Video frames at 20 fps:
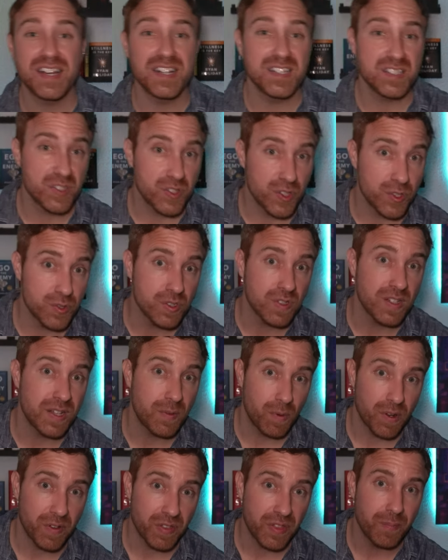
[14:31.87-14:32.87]
it is usually
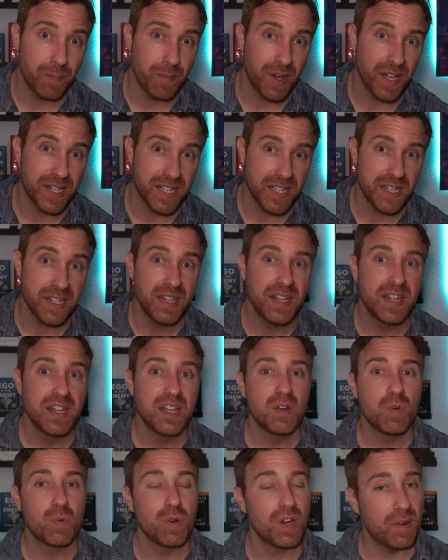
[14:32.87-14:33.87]
worth the money.
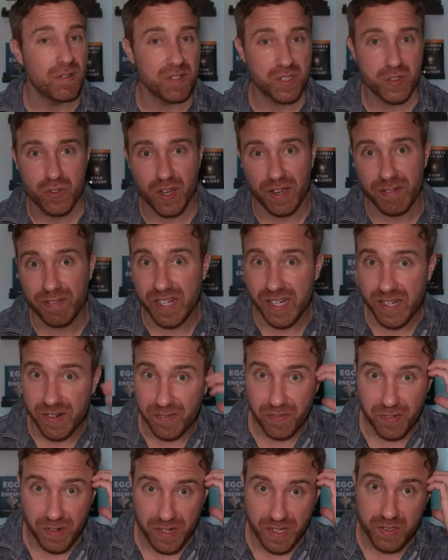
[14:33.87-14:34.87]
When I was traveling in
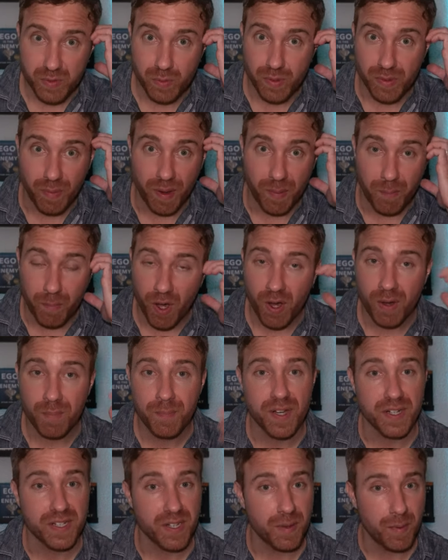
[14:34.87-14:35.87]
France with my mom
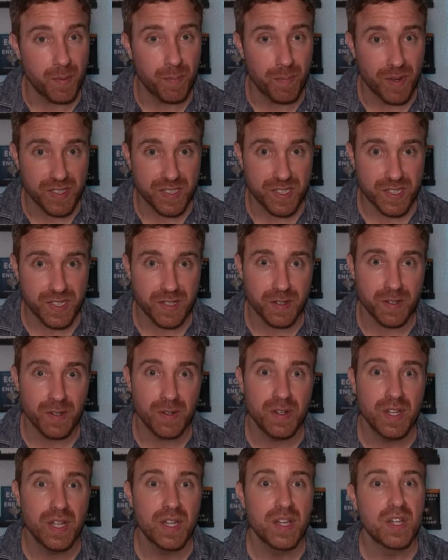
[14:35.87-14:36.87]
a couple months ago,
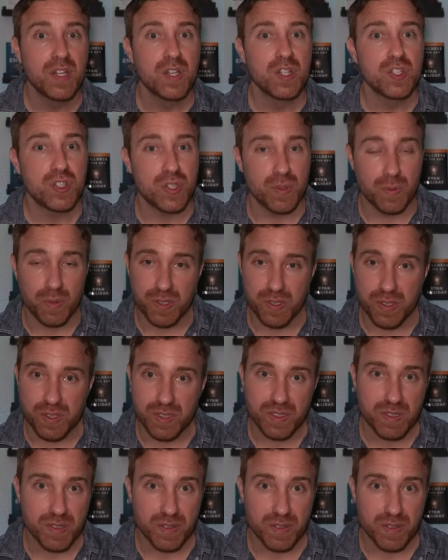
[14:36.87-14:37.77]
she was